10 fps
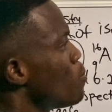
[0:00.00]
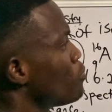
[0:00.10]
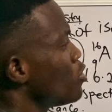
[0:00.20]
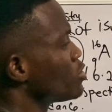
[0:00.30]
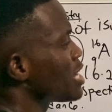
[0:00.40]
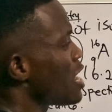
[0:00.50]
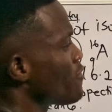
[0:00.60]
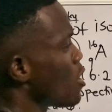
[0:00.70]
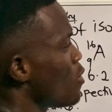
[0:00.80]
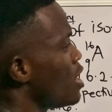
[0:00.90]
plus
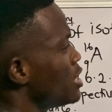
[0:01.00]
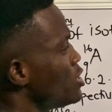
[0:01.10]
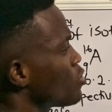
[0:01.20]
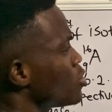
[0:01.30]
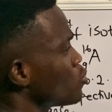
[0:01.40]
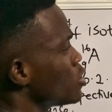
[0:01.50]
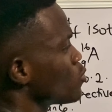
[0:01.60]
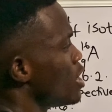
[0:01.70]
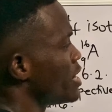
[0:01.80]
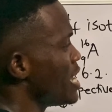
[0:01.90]
alpha 1 is equal to what?
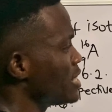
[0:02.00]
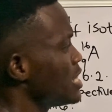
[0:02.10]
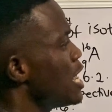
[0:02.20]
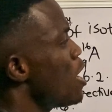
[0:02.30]
1, right?